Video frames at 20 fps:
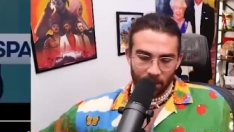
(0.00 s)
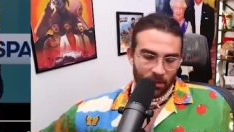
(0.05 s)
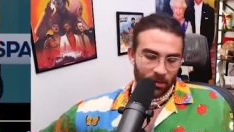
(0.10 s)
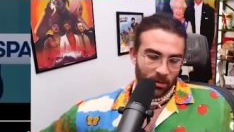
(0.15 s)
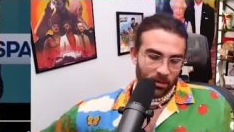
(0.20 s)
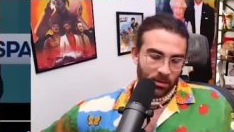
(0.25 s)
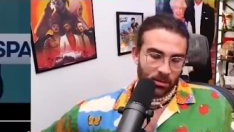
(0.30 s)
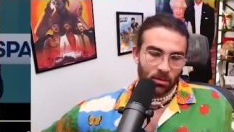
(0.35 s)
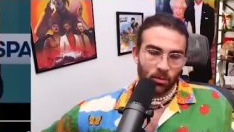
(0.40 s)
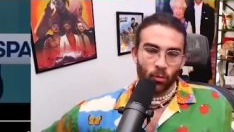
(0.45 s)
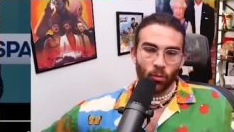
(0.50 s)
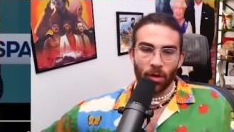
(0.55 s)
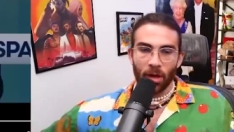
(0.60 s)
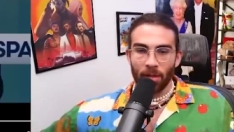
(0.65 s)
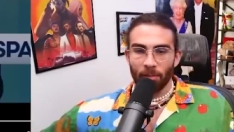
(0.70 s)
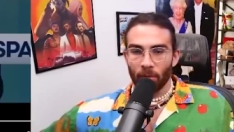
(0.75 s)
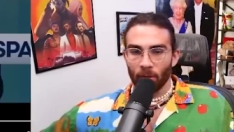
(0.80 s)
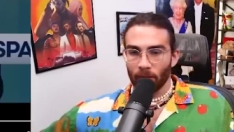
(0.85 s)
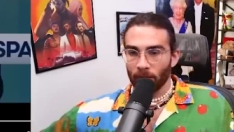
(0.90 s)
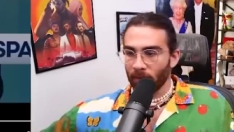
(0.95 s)
is
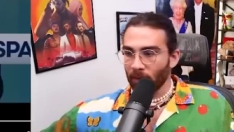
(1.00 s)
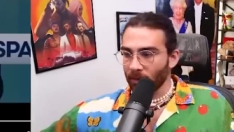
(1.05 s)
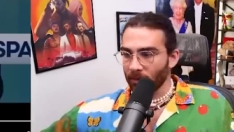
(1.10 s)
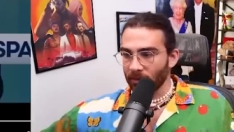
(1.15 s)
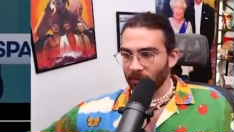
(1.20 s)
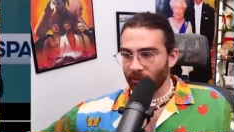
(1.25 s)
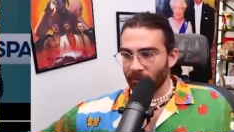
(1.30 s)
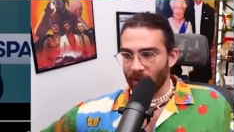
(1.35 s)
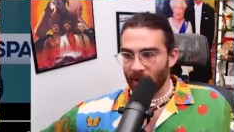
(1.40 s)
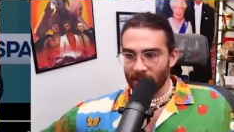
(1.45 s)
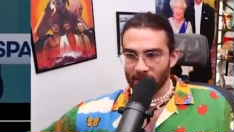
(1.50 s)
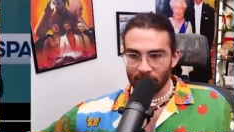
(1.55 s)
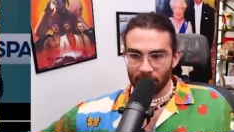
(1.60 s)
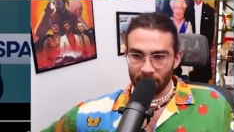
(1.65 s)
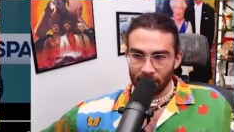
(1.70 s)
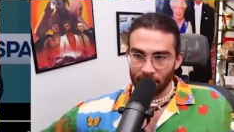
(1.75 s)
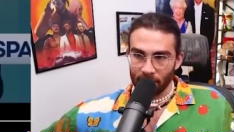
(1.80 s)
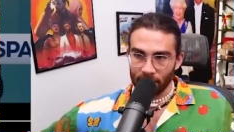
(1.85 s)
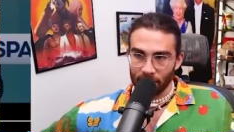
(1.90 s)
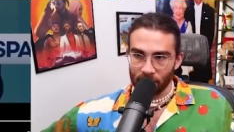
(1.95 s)
way more
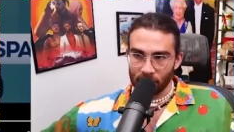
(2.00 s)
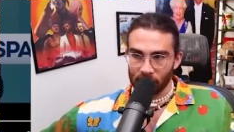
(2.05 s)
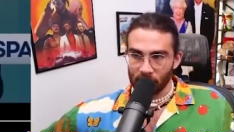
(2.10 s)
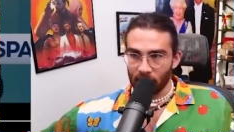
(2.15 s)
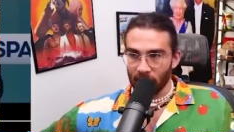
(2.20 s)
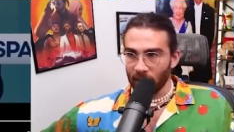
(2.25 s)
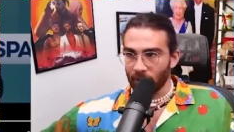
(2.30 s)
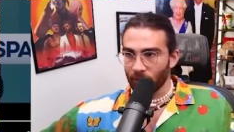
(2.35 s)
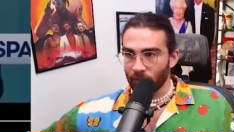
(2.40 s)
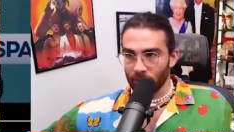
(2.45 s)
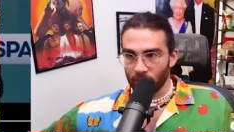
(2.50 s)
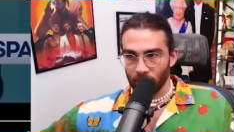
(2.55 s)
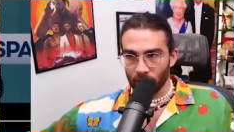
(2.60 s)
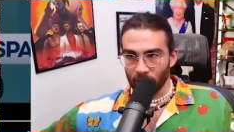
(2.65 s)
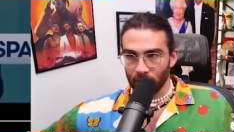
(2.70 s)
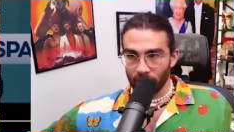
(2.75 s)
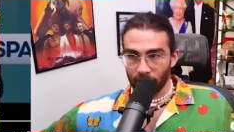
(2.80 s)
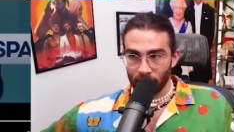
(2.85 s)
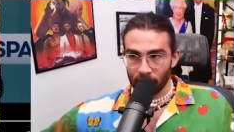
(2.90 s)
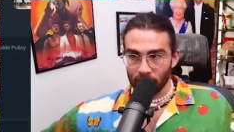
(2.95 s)
multifaceted than just like we don't live in a